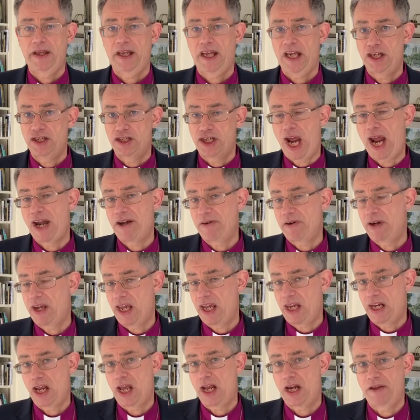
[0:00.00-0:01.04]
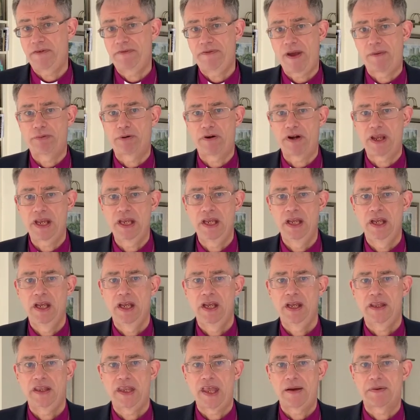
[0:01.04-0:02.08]
In January and early February,
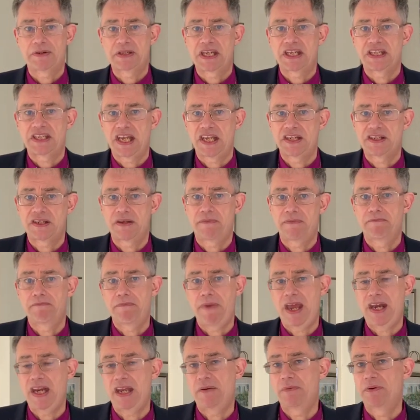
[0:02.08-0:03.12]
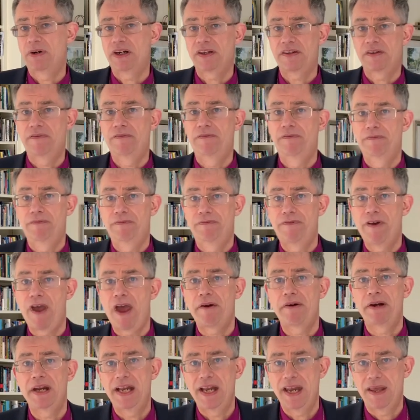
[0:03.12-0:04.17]
there was a sense that many were at the
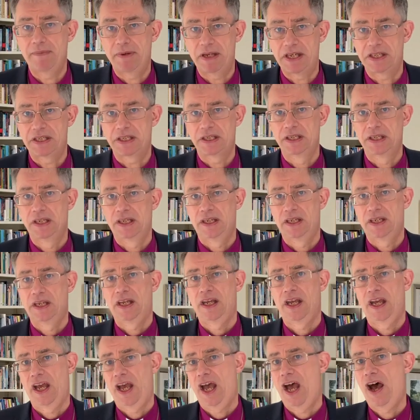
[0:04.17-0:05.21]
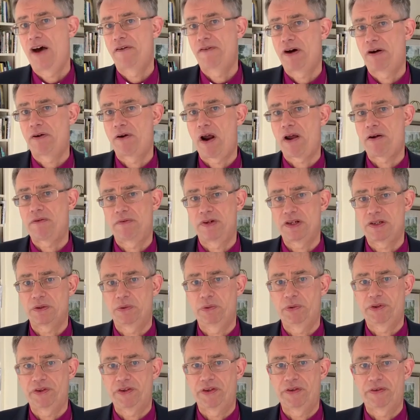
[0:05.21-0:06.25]
very limit of our own
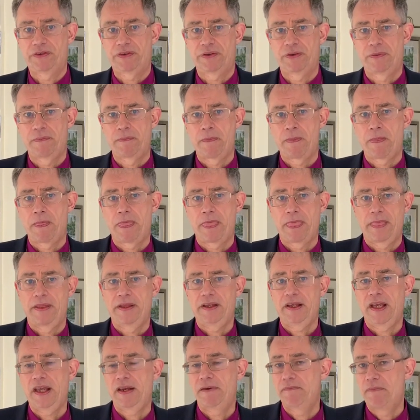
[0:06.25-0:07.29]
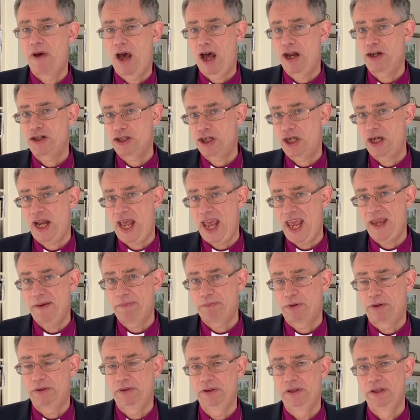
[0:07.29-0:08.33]
resources. In March and
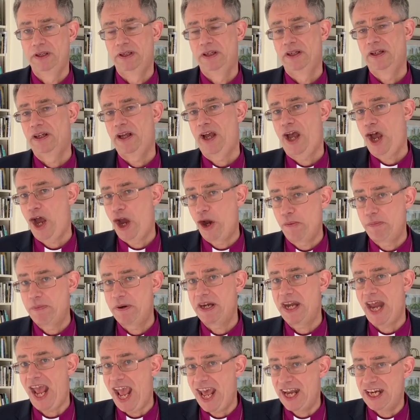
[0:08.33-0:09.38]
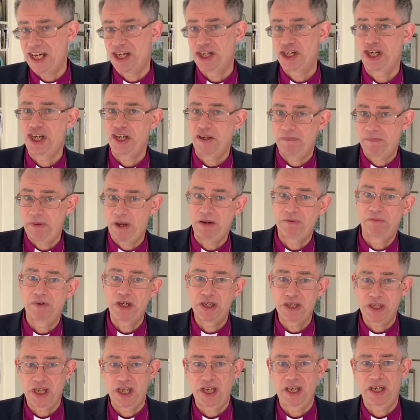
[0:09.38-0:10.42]
April, hope and energy have been
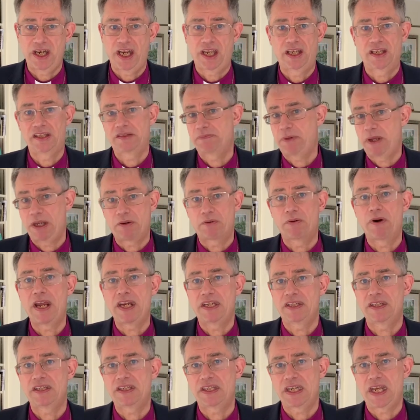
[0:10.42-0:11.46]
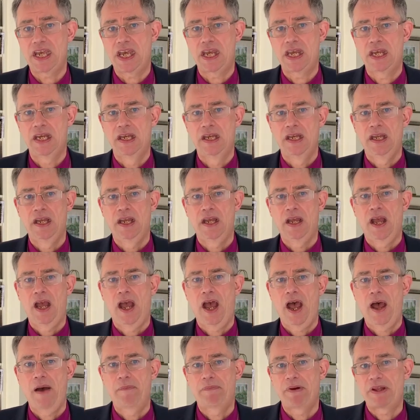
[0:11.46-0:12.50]
returning. It's been great to see,
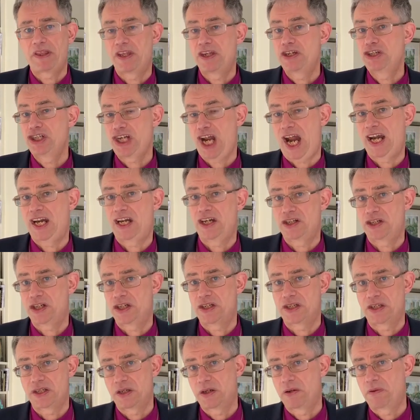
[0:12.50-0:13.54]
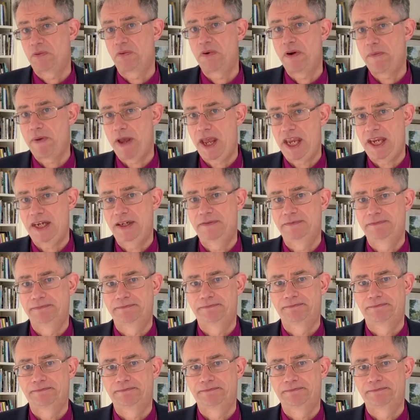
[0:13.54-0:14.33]
but the challenges remain.